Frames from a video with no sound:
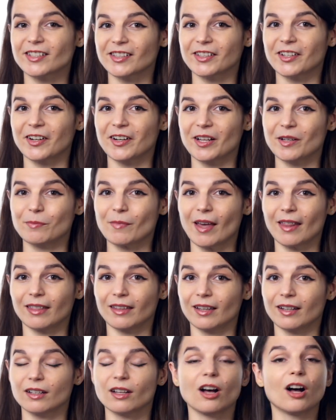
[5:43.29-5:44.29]
learning
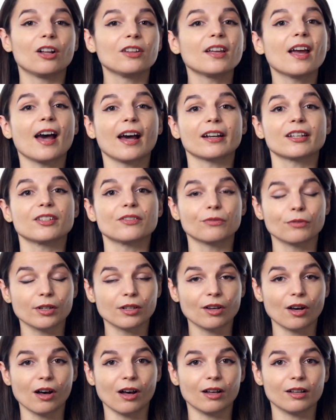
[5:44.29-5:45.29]
method called active
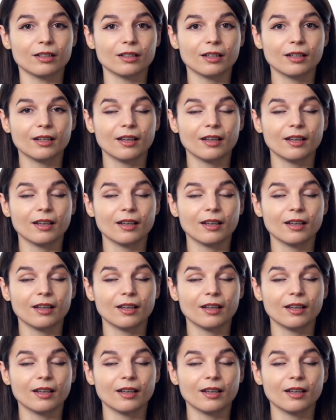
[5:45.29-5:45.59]
recall.